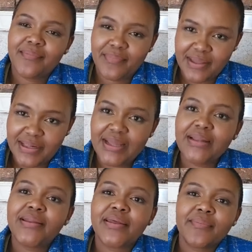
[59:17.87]

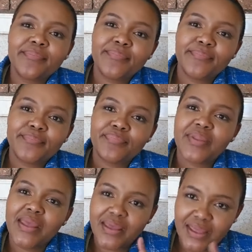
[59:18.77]
bengihlala nami
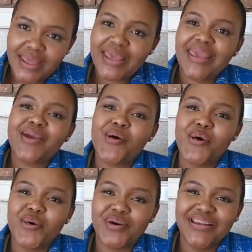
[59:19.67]

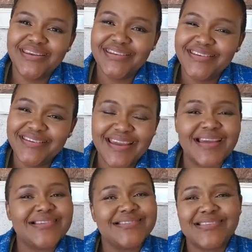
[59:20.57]
ekholini
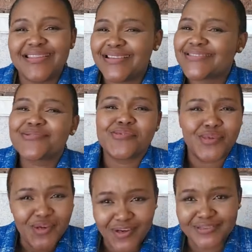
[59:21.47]
guys that's
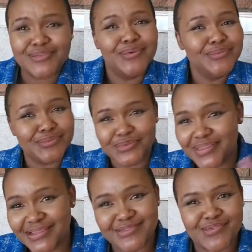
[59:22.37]
wrong don't do
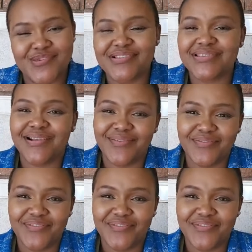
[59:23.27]
that to yourself